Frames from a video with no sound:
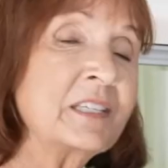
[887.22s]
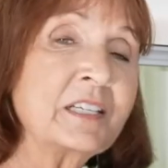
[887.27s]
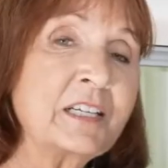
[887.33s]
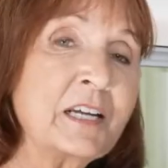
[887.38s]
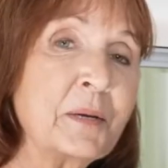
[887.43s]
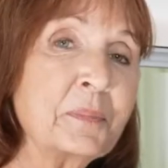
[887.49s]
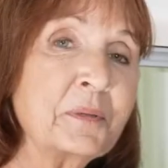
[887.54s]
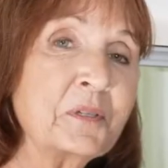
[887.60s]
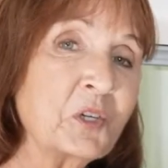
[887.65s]

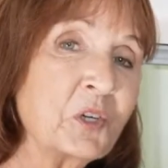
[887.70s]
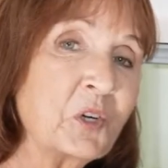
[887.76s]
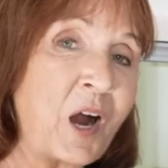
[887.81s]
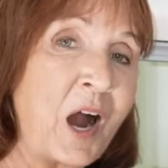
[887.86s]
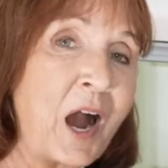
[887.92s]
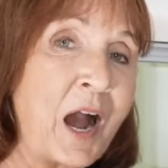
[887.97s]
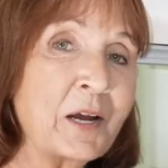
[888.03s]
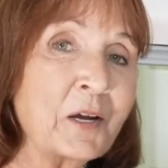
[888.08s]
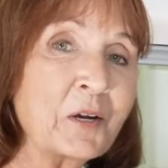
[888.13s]
temperature
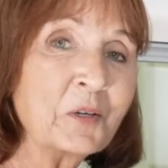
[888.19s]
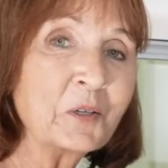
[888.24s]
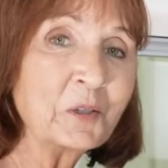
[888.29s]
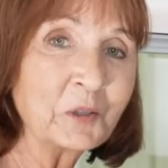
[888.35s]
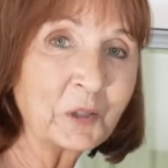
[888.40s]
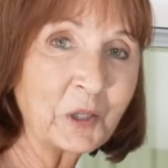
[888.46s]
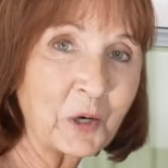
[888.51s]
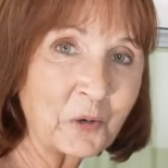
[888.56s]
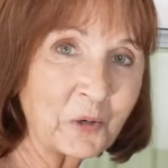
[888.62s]
higher or
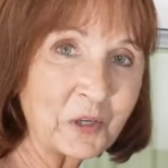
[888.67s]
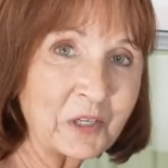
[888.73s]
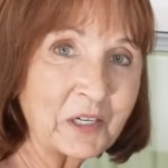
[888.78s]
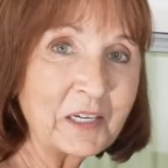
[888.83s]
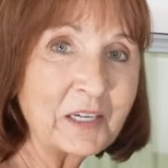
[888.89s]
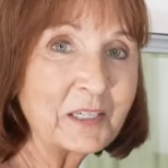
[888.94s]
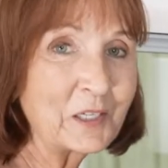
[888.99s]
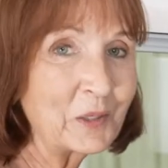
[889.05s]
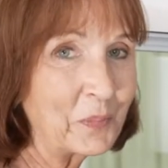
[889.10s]
lower,
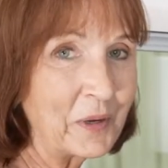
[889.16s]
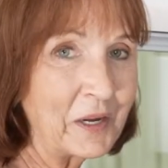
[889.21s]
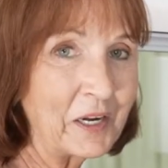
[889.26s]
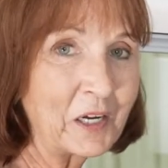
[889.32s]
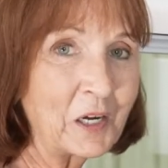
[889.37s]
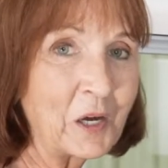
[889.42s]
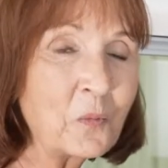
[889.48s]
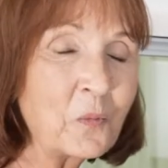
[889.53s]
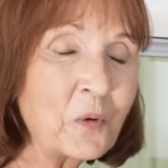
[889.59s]

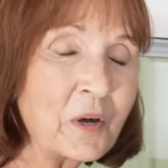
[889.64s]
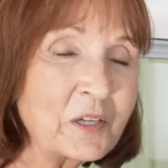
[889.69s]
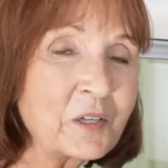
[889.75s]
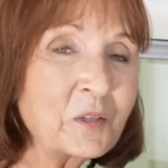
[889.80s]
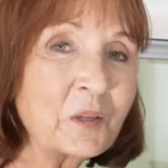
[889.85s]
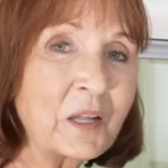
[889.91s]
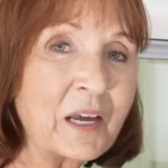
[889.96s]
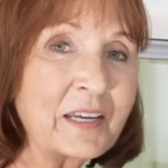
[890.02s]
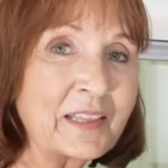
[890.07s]
depending on what
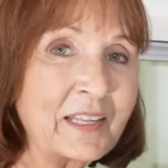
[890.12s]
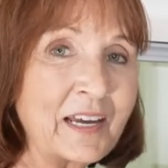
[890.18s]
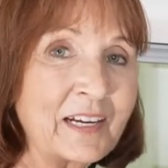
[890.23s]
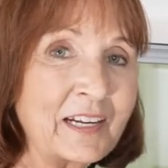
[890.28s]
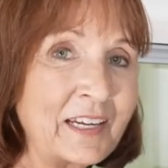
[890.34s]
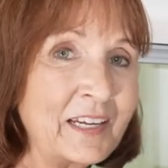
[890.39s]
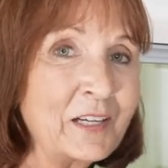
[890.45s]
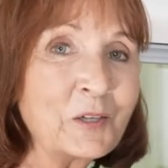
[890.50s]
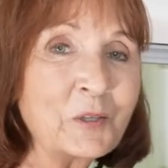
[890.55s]
you'd like that
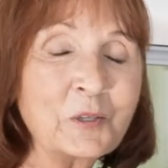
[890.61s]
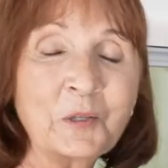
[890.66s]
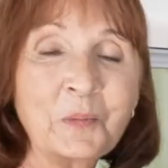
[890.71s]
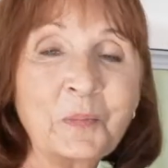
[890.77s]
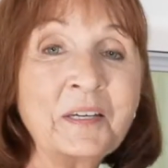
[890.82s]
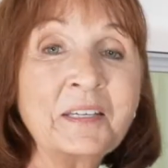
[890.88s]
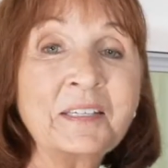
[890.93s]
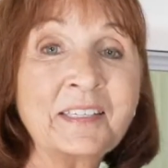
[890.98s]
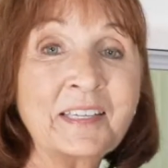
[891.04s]
heater to
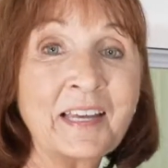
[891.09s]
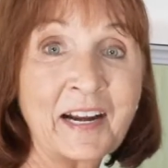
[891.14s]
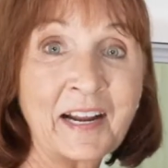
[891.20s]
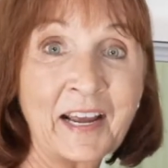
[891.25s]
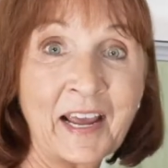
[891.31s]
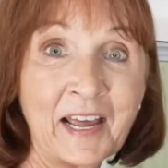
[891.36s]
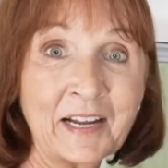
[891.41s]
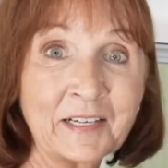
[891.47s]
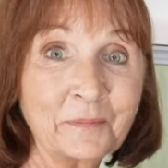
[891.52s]
be set
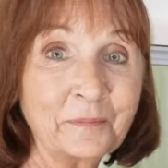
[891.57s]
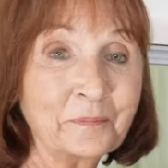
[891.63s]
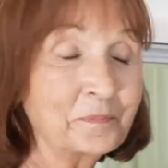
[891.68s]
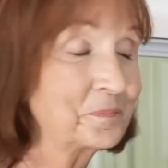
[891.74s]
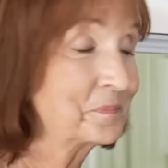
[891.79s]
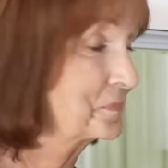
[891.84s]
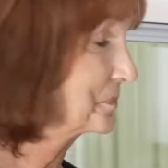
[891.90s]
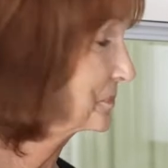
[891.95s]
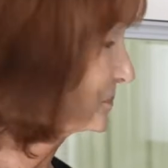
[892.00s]
at.
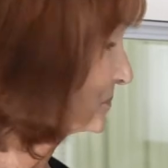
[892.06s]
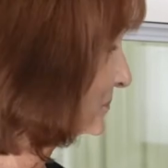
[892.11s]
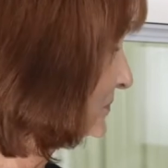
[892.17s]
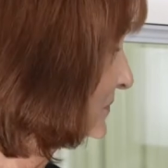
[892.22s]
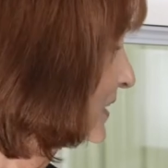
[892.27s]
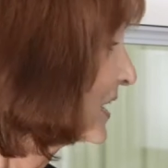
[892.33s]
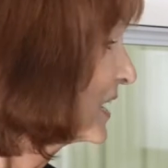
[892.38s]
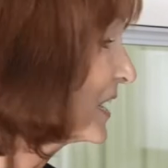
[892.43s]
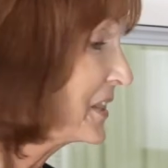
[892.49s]

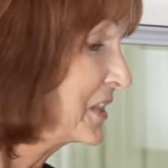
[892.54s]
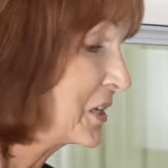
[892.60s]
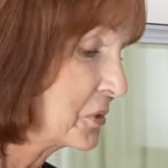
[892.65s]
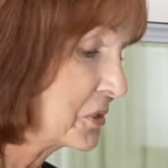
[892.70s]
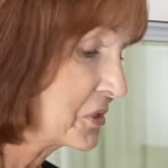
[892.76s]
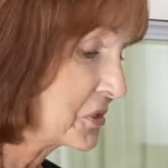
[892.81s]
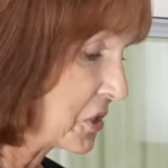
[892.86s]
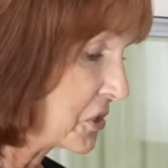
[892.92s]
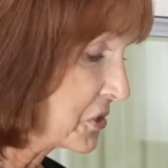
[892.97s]
There
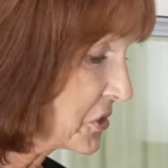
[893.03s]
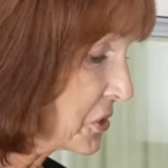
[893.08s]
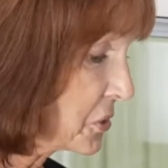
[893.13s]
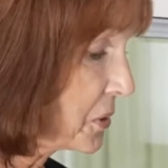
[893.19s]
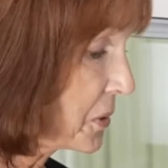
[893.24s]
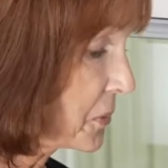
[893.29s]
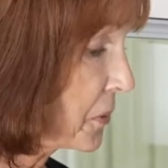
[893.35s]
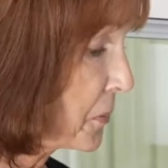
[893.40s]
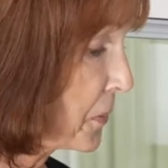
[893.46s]
is also
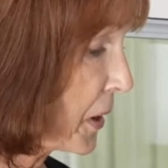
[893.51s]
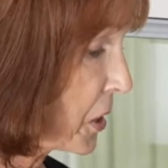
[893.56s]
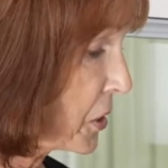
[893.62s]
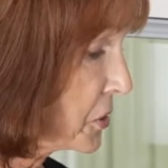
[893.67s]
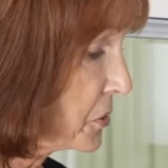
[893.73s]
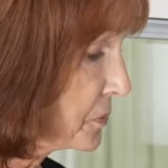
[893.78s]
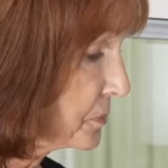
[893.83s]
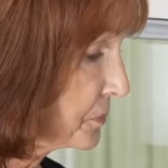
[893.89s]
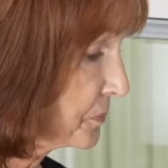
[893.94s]
a
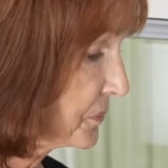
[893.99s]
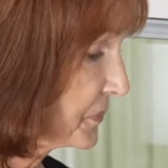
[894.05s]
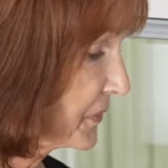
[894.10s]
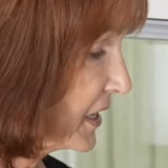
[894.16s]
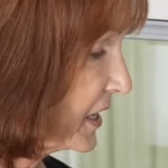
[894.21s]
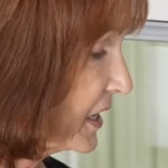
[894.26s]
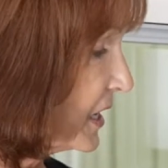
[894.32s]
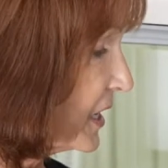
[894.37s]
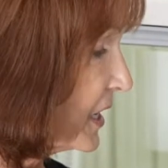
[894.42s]
remote.
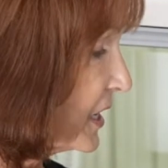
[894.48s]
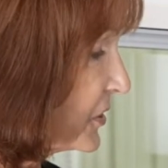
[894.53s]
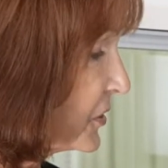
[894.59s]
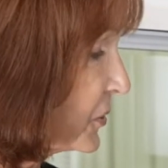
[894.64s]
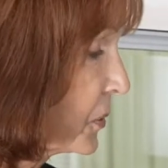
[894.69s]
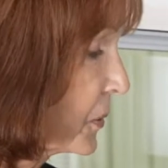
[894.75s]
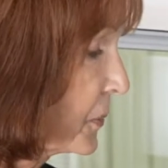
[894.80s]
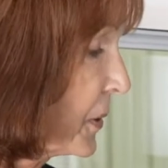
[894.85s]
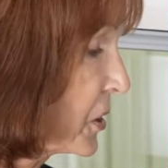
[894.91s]
The
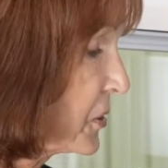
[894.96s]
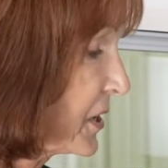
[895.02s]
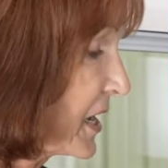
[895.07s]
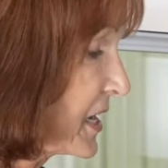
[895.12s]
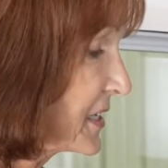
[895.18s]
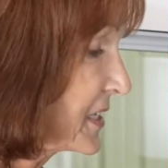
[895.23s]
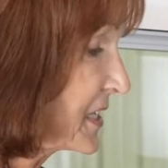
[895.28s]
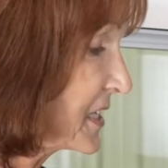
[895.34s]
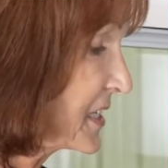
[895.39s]
remote
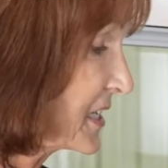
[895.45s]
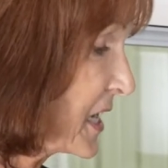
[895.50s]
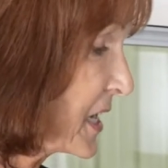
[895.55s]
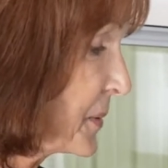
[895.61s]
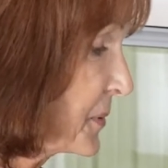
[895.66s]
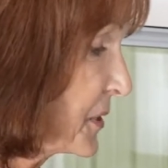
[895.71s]
has the same